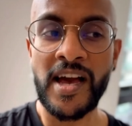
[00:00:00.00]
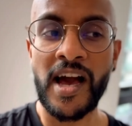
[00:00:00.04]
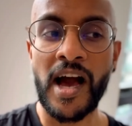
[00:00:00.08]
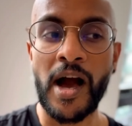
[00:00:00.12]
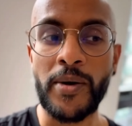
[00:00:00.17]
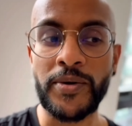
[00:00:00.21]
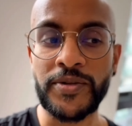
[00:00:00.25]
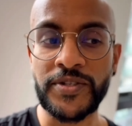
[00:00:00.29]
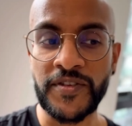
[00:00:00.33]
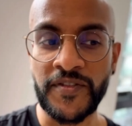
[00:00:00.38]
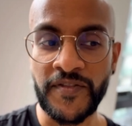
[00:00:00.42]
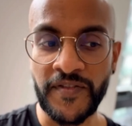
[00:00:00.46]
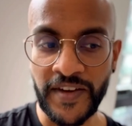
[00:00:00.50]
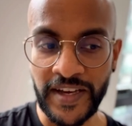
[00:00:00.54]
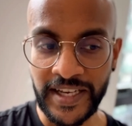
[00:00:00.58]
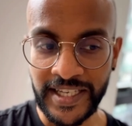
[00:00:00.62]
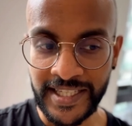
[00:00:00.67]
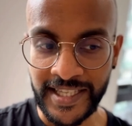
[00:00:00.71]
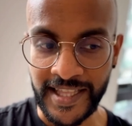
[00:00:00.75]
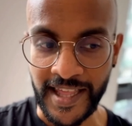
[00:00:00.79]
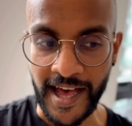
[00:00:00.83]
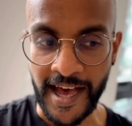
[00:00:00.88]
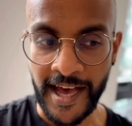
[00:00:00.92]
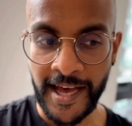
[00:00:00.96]
I want to
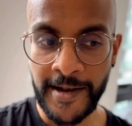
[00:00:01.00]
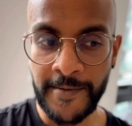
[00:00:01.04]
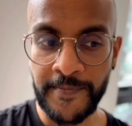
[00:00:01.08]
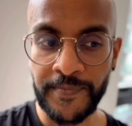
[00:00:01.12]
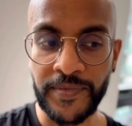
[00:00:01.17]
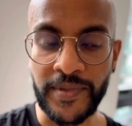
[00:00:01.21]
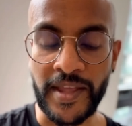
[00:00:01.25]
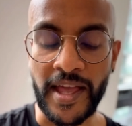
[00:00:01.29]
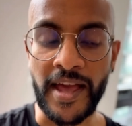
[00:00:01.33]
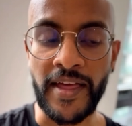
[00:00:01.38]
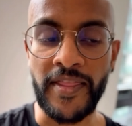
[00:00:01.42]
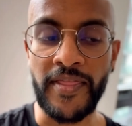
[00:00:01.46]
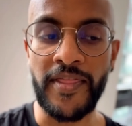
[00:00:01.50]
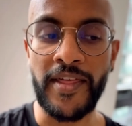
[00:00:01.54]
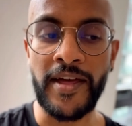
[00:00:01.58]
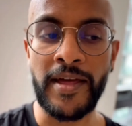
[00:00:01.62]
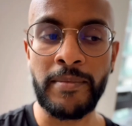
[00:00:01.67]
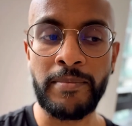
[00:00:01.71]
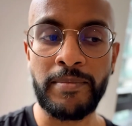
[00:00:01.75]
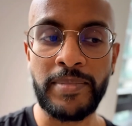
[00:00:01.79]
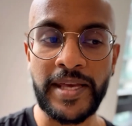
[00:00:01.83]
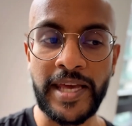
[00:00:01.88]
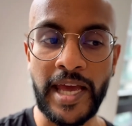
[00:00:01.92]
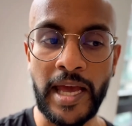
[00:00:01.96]
fix that and
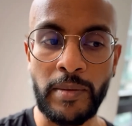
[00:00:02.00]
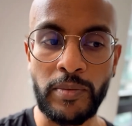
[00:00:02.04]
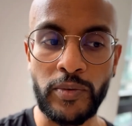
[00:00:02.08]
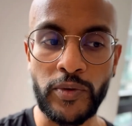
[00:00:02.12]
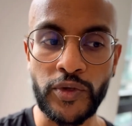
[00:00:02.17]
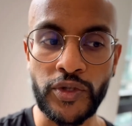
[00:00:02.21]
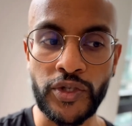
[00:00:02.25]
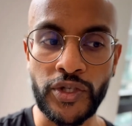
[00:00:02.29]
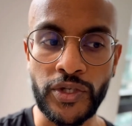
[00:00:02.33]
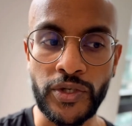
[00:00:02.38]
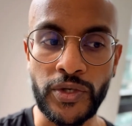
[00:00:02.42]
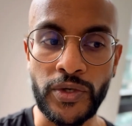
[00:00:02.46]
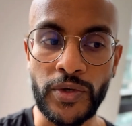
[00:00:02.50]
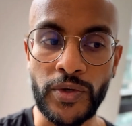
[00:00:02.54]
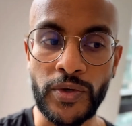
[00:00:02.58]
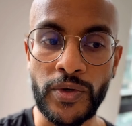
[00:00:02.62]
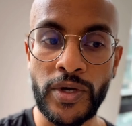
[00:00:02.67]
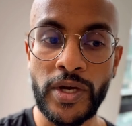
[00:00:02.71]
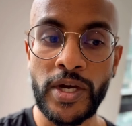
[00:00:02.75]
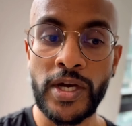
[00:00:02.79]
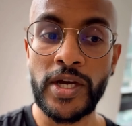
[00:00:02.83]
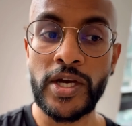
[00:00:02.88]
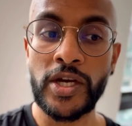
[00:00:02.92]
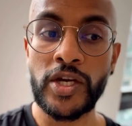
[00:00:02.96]
then be able
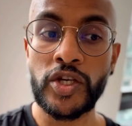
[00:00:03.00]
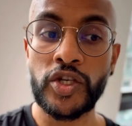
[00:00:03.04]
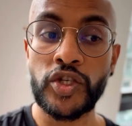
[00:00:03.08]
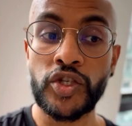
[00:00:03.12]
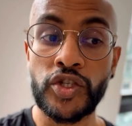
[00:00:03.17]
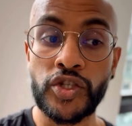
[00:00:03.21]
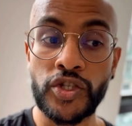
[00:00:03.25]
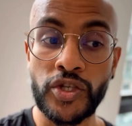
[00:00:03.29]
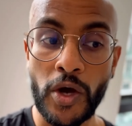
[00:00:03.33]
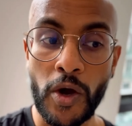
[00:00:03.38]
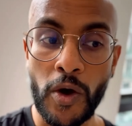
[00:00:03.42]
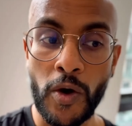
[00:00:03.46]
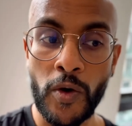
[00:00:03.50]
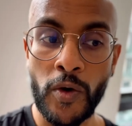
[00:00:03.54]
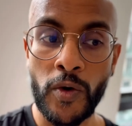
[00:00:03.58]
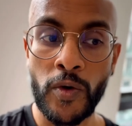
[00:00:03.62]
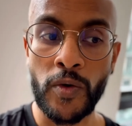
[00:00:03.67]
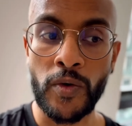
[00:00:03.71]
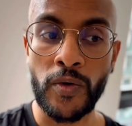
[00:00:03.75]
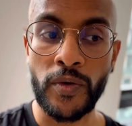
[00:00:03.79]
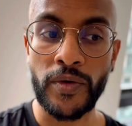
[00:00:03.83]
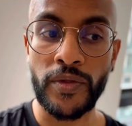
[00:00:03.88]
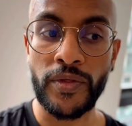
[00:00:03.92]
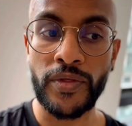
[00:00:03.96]
to
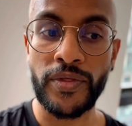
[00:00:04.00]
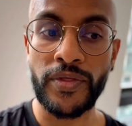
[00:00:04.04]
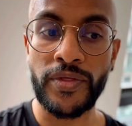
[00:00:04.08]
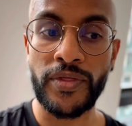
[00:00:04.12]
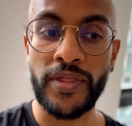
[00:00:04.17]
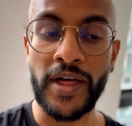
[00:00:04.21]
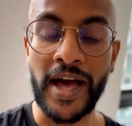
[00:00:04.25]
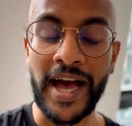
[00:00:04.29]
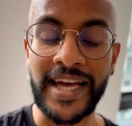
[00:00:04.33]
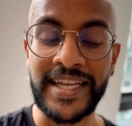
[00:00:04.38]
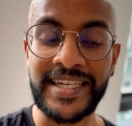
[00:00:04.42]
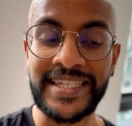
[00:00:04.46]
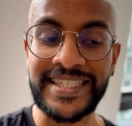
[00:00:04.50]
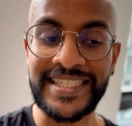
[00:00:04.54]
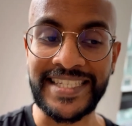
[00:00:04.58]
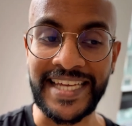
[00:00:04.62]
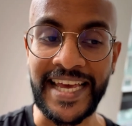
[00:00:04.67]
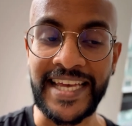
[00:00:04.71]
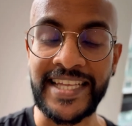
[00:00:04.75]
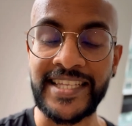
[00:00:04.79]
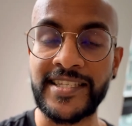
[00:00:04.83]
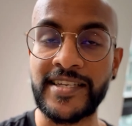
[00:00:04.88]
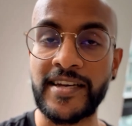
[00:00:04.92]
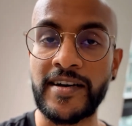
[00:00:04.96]
show that
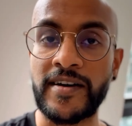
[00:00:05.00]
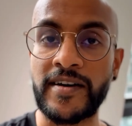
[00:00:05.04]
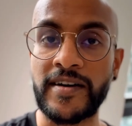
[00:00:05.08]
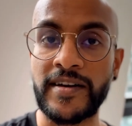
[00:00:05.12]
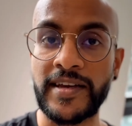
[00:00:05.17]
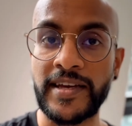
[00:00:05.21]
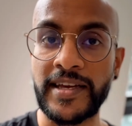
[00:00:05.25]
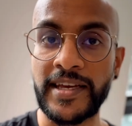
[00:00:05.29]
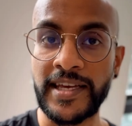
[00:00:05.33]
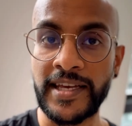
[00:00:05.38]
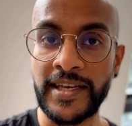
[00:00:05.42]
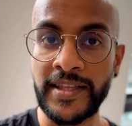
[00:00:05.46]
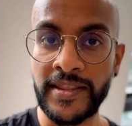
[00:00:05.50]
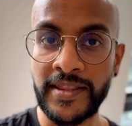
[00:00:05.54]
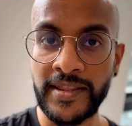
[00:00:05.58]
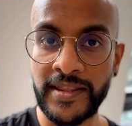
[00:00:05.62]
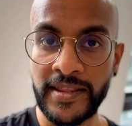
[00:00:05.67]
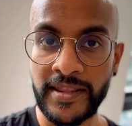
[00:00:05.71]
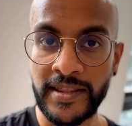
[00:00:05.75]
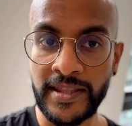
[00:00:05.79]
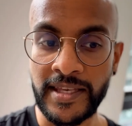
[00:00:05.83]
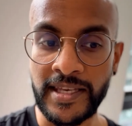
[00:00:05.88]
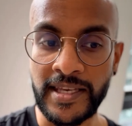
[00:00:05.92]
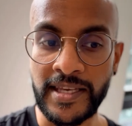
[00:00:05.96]
data
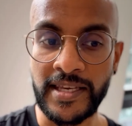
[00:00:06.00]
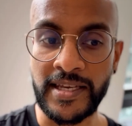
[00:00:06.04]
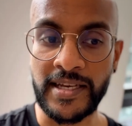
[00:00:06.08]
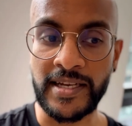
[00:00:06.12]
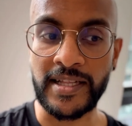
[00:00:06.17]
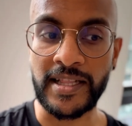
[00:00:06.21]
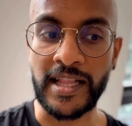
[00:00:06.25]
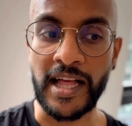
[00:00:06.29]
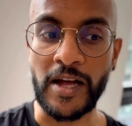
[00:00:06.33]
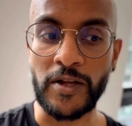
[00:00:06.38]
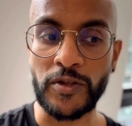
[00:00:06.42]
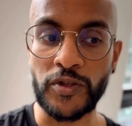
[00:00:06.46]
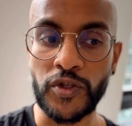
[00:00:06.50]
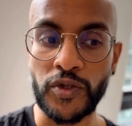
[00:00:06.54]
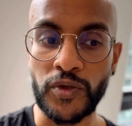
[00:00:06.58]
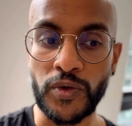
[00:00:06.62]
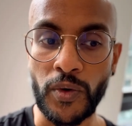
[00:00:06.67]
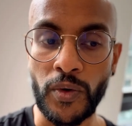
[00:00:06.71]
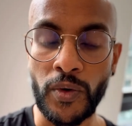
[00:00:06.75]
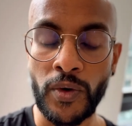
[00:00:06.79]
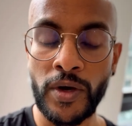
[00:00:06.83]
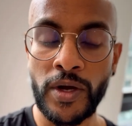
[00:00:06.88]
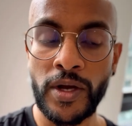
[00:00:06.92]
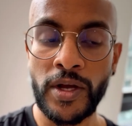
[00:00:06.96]
in the cloud
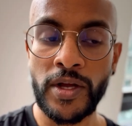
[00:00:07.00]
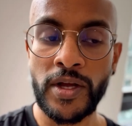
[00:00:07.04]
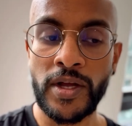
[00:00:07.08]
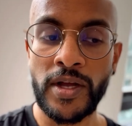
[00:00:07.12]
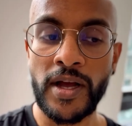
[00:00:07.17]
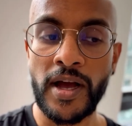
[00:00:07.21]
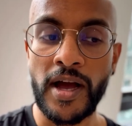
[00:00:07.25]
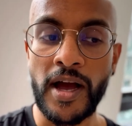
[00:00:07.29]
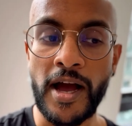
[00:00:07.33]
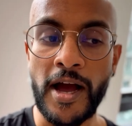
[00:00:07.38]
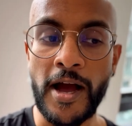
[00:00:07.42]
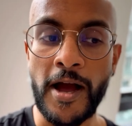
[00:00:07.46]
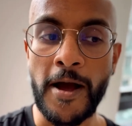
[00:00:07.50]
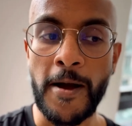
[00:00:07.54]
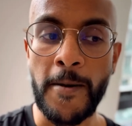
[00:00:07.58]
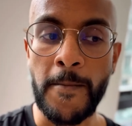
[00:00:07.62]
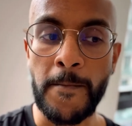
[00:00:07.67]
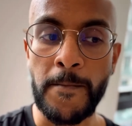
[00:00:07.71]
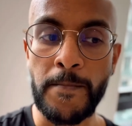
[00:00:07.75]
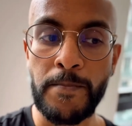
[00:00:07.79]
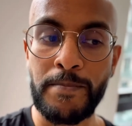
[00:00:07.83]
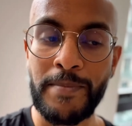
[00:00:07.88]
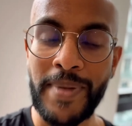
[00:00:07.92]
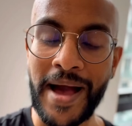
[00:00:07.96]
store
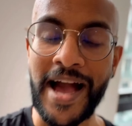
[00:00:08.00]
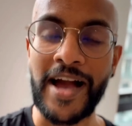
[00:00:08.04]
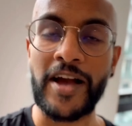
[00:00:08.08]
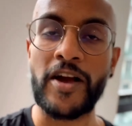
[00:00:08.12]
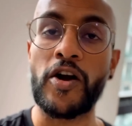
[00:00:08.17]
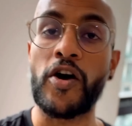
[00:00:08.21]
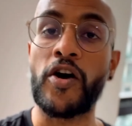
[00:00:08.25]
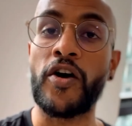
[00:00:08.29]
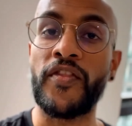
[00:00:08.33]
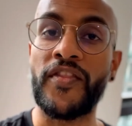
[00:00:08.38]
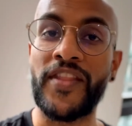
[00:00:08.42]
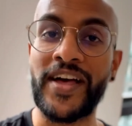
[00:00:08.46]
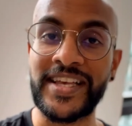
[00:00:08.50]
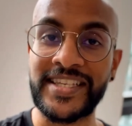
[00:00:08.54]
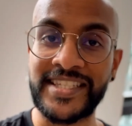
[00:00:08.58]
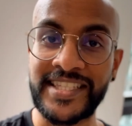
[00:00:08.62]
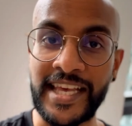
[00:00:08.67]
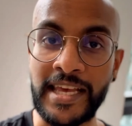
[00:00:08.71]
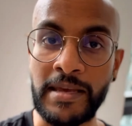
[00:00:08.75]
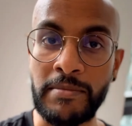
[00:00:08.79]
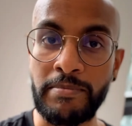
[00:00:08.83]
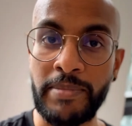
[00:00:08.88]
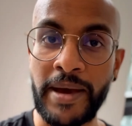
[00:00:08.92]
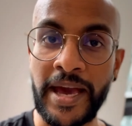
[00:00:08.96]
back on that
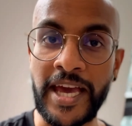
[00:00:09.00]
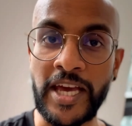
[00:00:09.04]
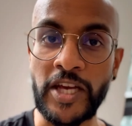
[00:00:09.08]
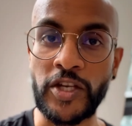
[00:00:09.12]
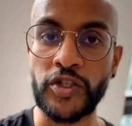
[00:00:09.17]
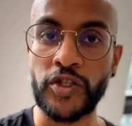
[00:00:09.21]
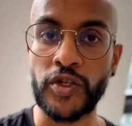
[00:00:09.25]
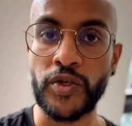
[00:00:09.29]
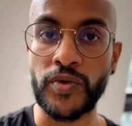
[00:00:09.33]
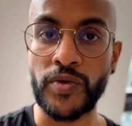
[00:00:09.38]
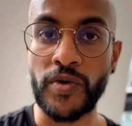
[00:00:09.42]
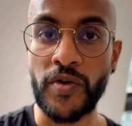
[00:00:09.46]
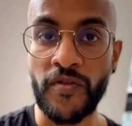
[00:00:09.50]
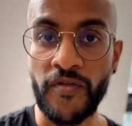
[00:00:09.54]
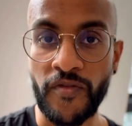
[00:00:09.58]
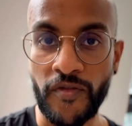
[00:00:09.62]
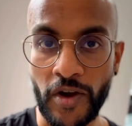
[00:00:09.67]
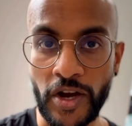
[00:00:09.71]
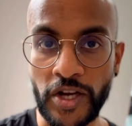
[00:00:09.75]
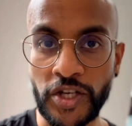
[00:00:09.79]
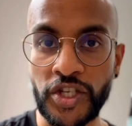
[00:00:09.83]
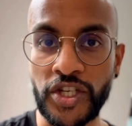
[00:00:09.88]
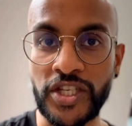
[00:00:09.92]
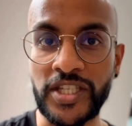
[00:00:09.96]
same page, so it
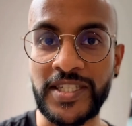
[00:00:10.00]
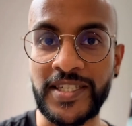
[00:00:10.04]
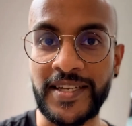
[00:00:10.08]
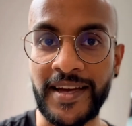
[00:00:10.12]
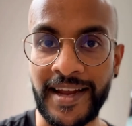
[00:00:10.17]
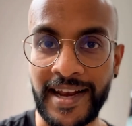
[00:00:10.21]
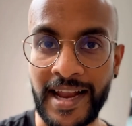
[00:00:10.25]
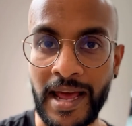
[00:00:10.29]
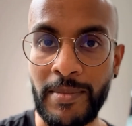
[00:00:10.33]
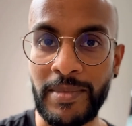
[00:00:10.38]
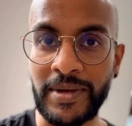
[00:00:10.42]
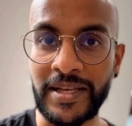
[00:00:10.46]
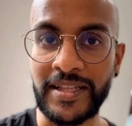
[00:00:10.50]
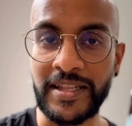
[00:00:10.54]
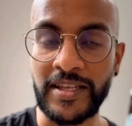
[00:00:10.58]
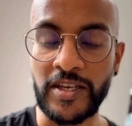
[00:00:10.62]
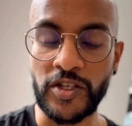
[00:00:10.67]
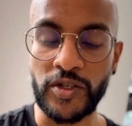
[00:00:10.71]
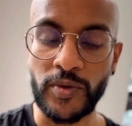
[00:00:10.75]
refreshes dynamically.